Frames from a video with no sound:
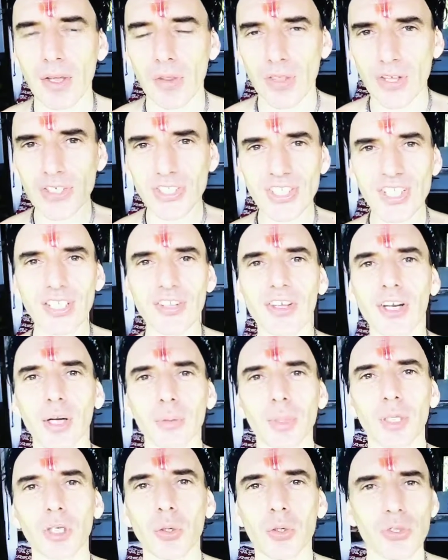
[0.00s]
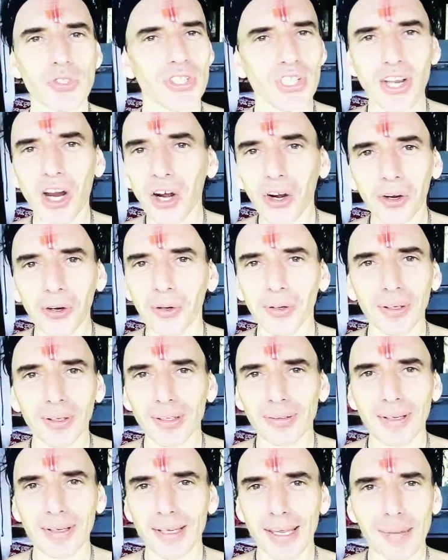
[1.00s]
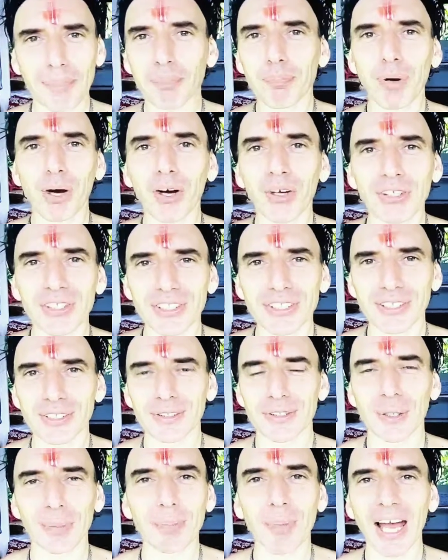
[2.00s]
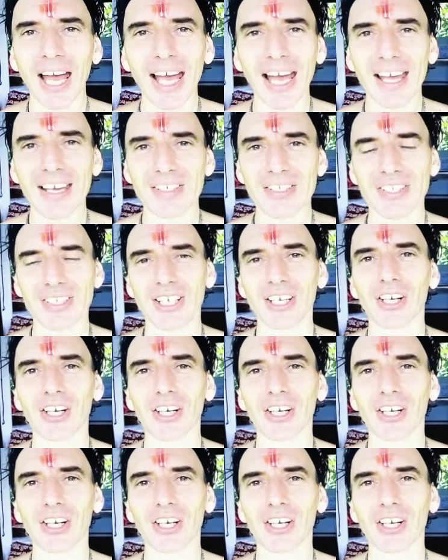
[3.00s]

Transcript: They stay there because they are embodied in your past.